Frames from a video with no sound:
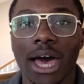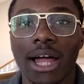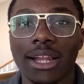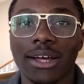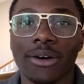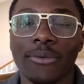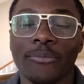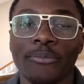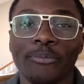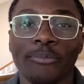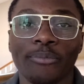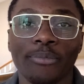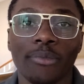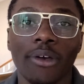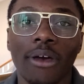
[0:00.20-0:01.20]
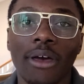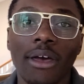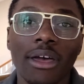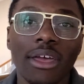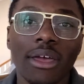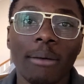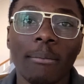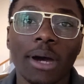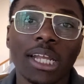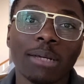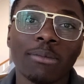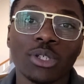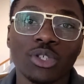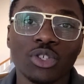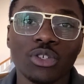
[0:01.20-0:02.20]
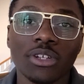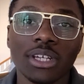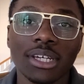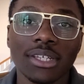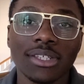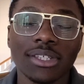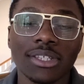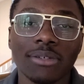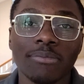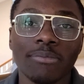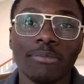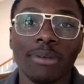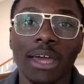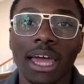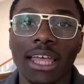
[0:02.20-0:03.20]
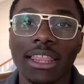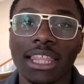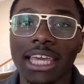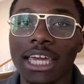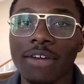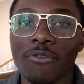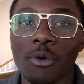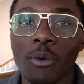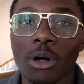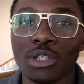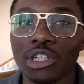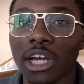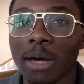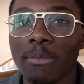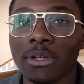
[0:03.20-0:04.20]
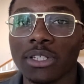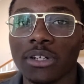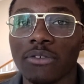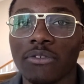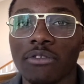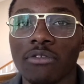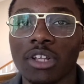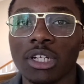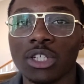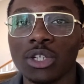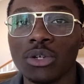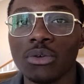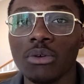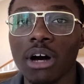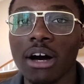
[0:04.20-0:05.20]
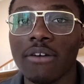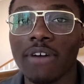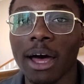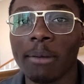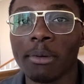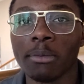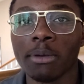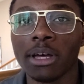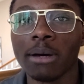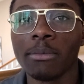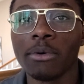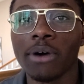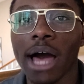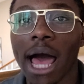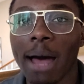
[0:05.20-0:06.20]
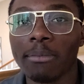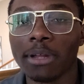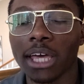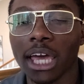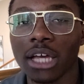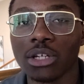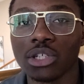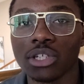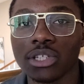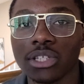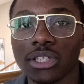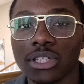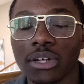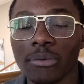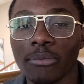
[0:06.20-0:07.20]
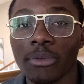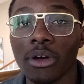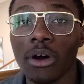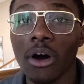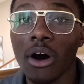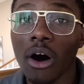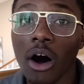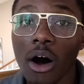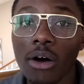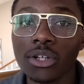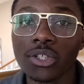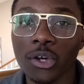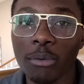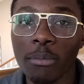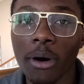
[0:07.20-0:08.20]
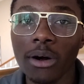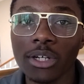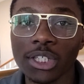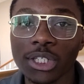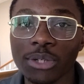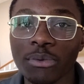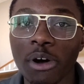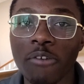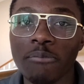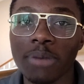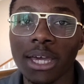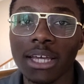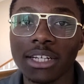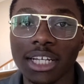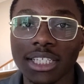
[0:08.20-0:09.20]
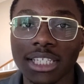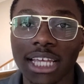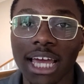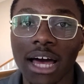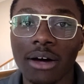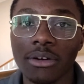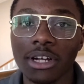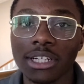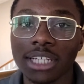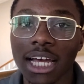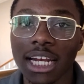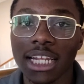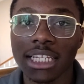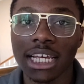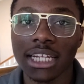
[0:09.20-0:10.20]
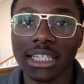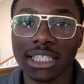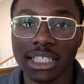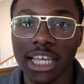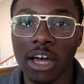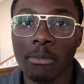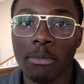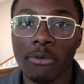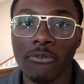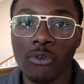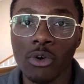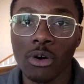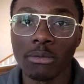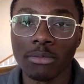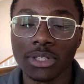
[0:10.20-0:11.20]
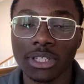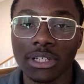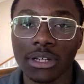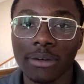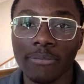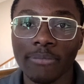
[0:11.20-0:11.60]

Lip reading: Hello, my name is Julius, and thank you for watching episode 52 of Applicable Applications. Also part 2 of me testing out Tiny10 to see how it performs.